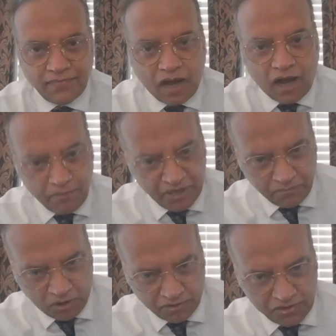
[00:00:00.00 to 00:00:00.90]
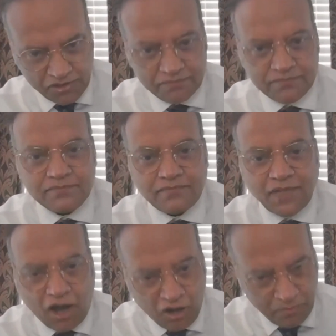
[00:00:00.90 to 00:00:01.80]
how many monks,
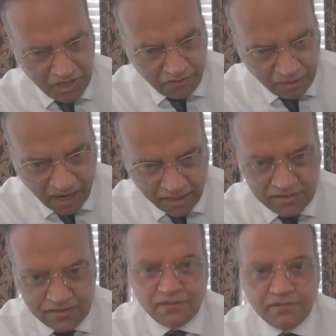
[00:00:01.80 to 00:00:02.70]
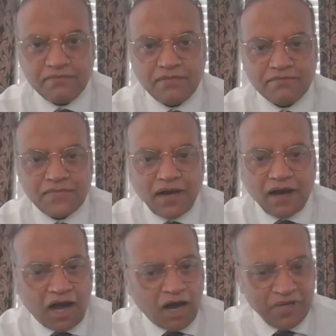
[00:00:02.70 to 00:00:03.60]
how many rabbis,
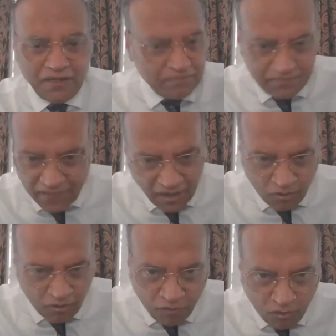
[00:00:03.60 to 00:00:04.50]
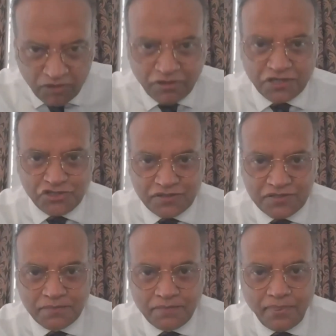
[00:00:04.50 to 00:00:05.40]
how many of all
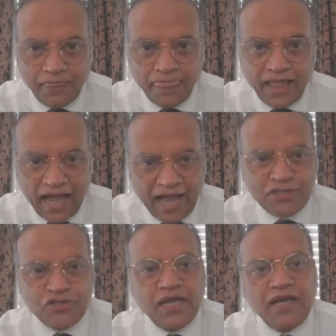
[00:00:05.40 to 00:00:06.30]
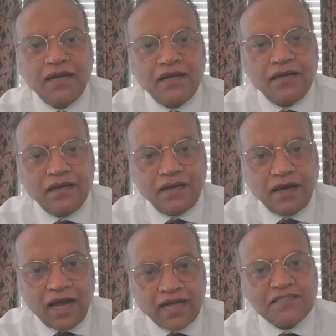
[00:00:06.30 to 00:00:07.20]
religions actually
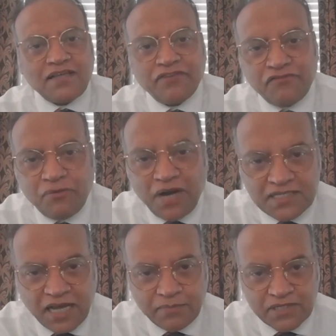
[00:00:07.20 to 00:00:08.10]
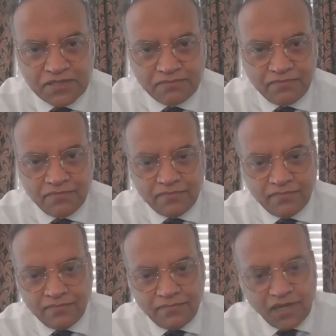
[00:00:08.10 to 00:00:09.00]
had suffered from Alzheimer's?
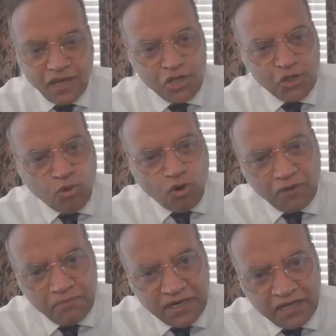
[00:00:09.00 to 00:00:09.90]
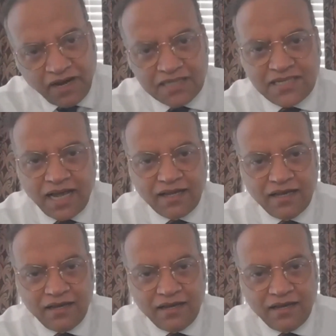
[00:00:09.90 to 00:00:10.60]
You won't believe, Isaac,